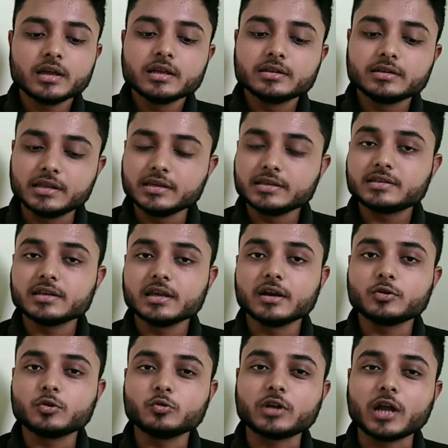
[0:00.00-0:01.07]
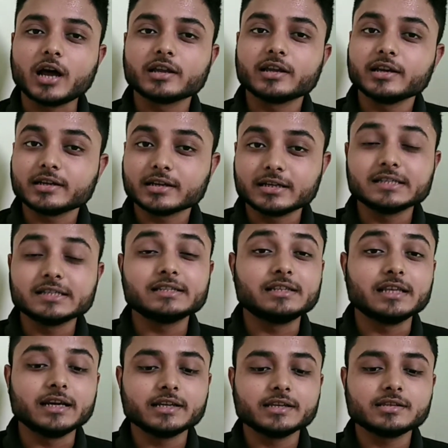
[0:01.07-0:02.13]
this year to target us,
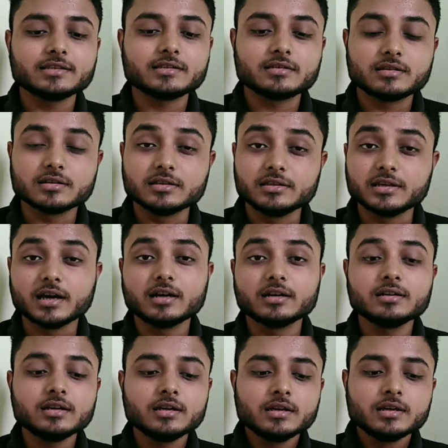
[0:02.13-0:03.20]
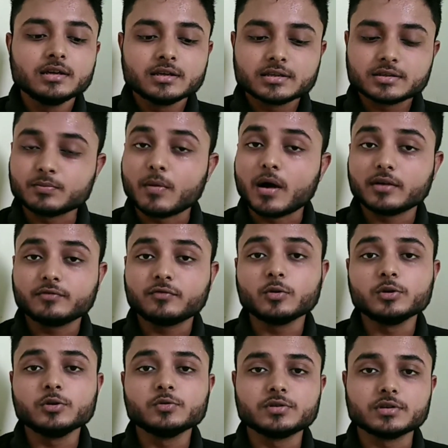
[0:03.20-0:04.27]
that is the young
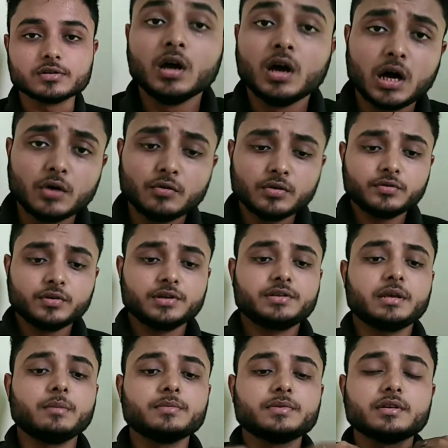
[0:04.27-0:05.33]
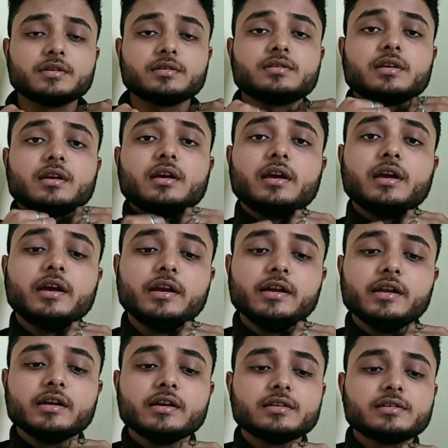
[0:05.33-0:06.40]
smartphone. However, Samsung
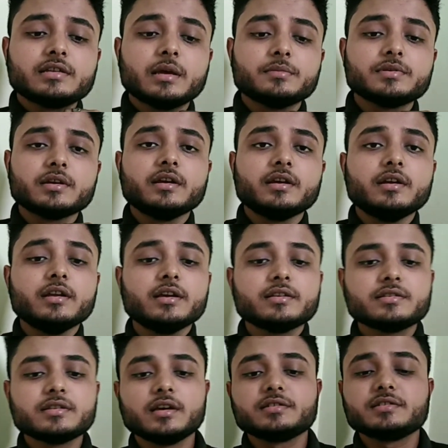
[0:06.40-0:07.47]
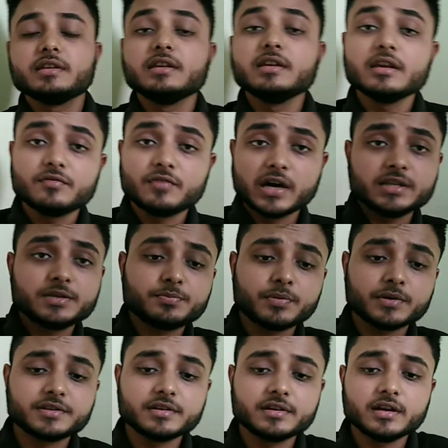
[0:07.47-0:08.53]
India's Senior Vice
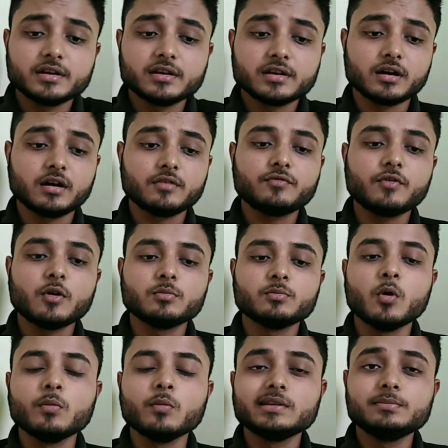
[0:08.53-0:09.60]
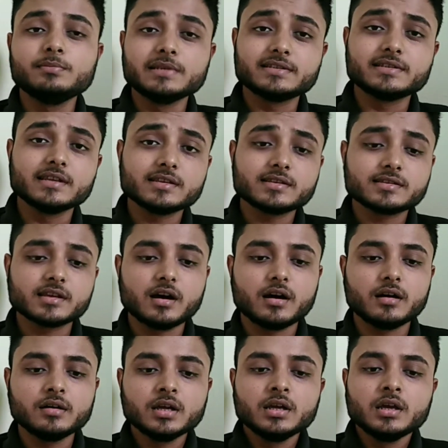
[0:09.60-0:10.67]
President for Mobile Business
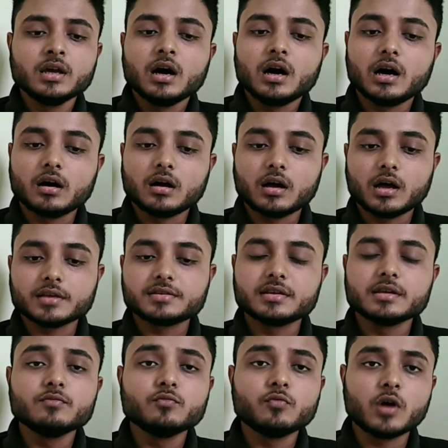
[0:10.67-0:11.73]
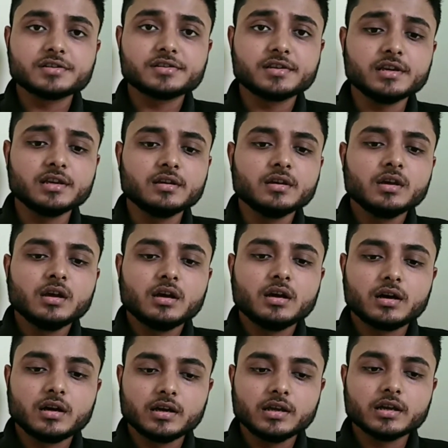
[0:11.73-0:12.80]
Asim Warsi,
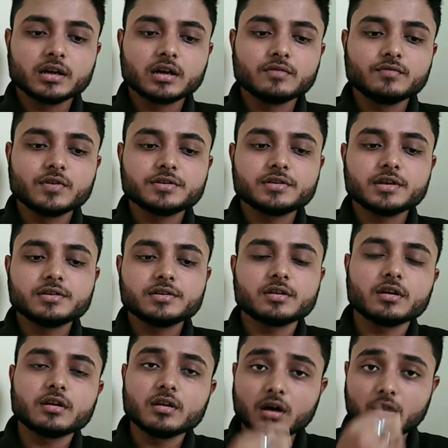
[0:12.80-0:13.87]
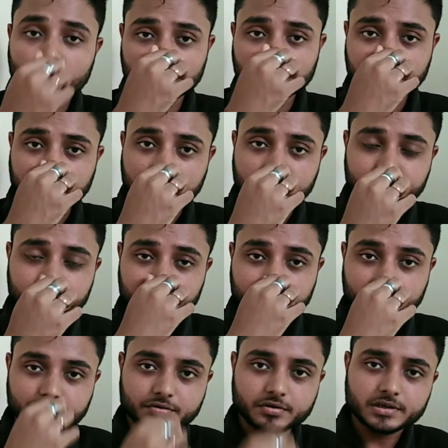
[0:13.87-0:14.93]
in a conversation with
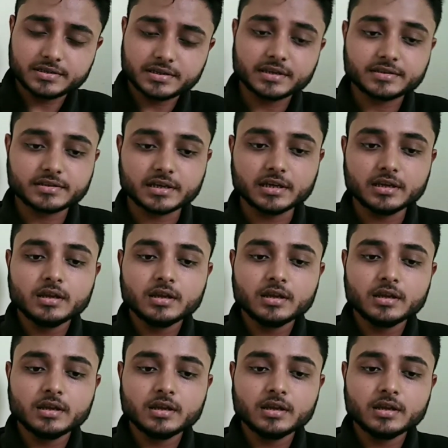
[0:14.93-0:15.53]
Gadgets 360